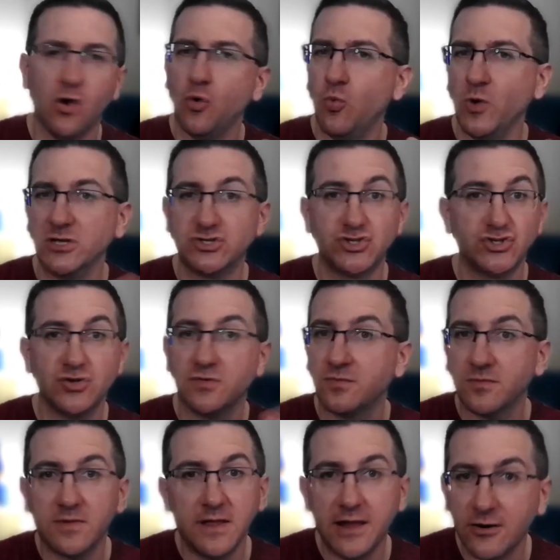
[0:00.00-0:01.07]
which
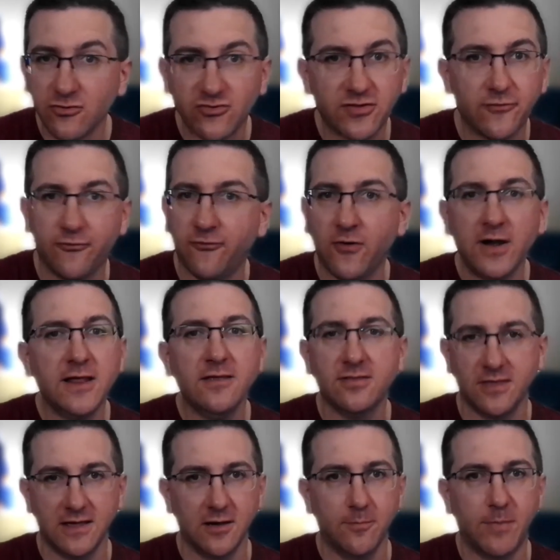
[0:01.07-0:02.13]
here's the funny
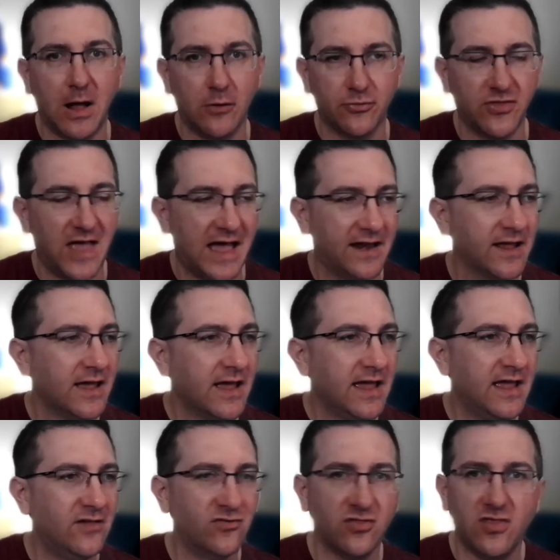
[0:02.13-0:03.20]
thing about that
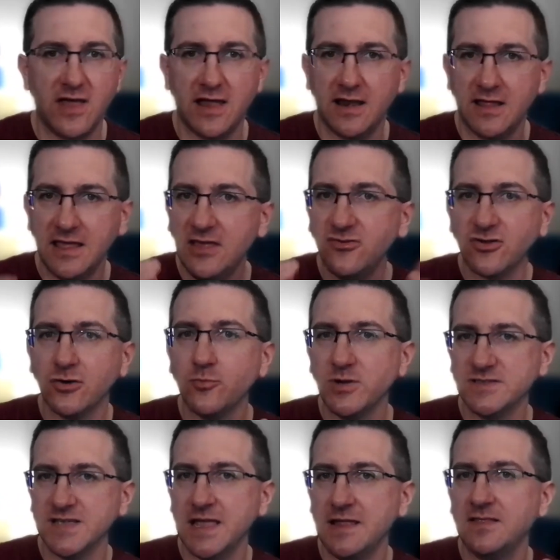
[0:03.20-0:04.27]
is that he's going to
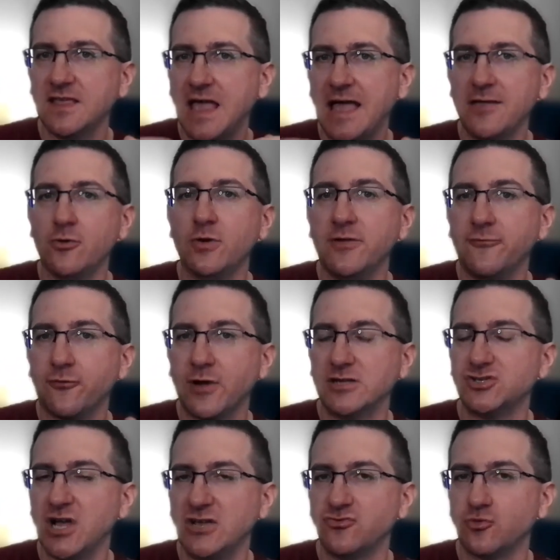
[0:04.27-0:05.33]
retain the Coyote
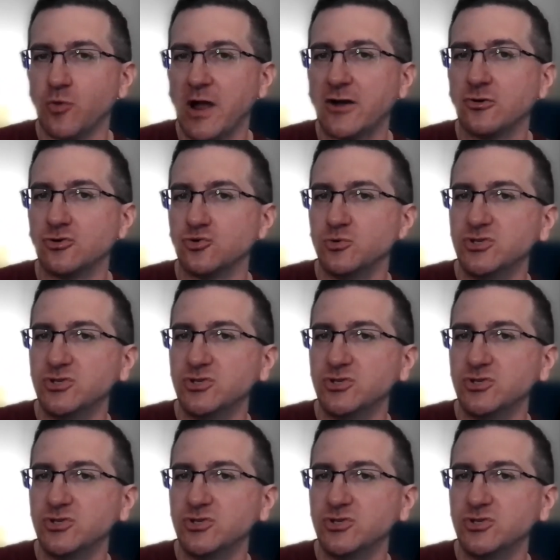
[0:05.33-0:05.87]
franchise records,